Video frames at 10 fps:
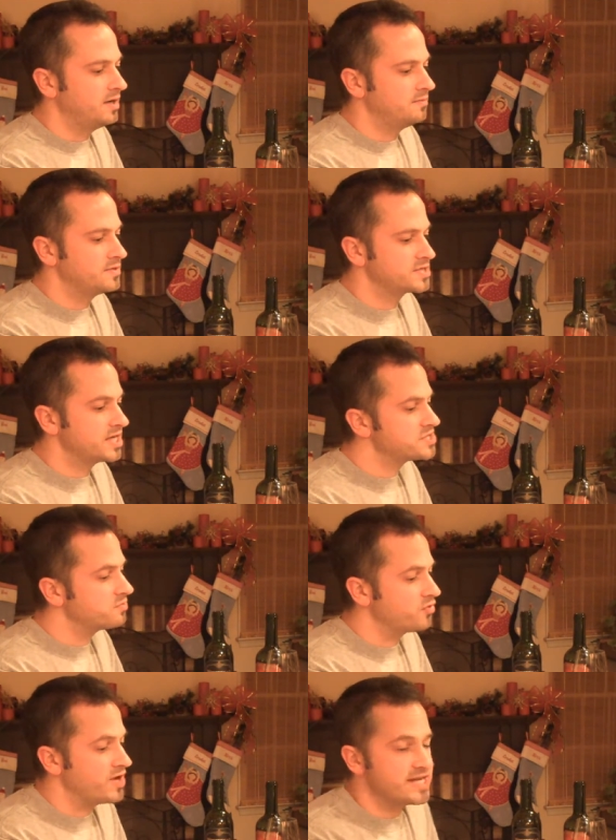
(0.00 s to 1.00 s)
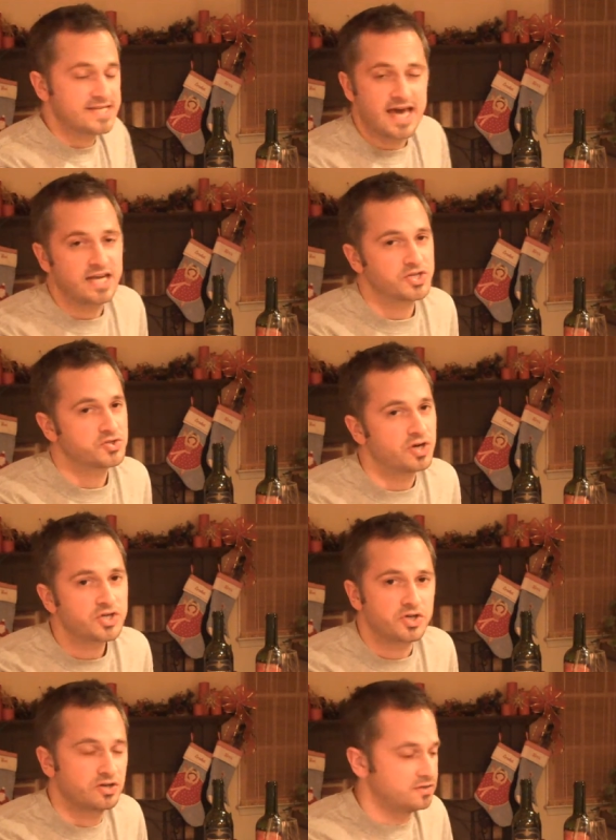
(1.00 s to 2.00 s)
It's got some gray tannic
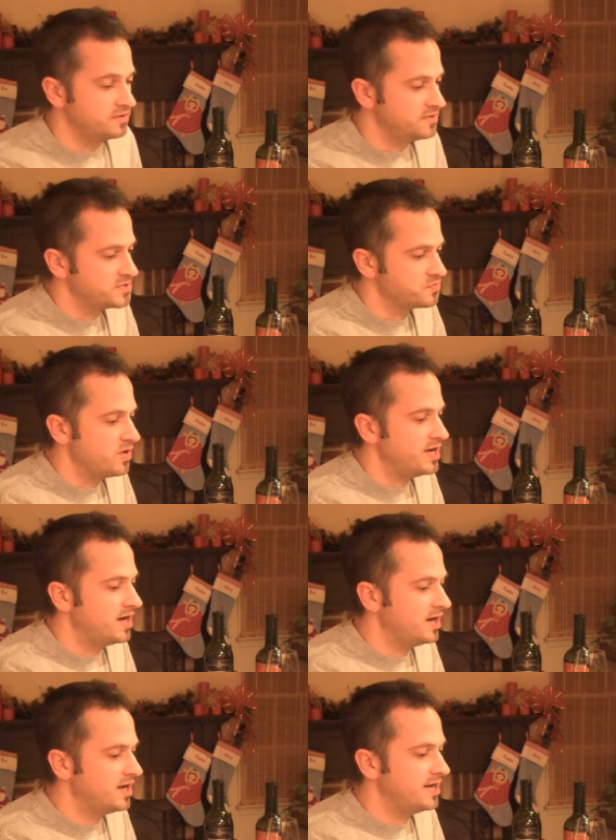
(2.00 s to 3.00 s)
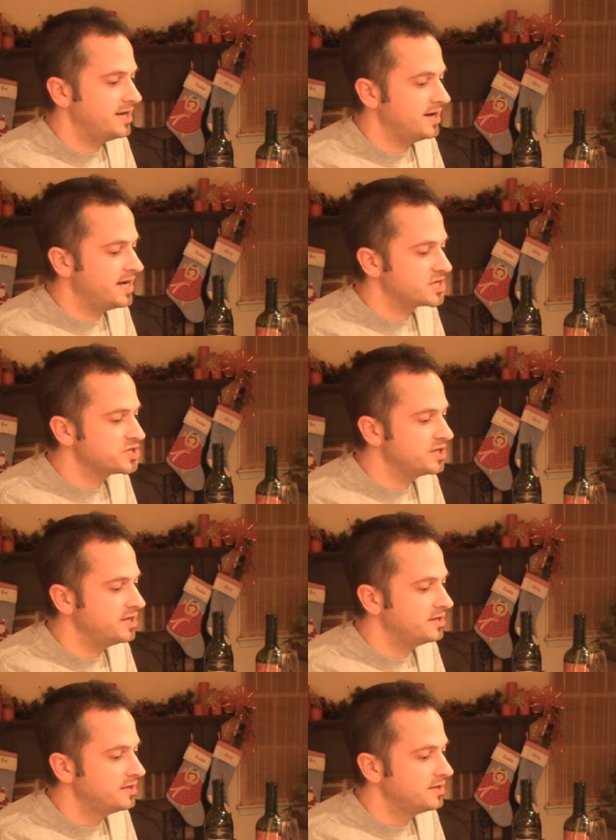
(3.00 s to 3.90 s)
structure, this wine. I actually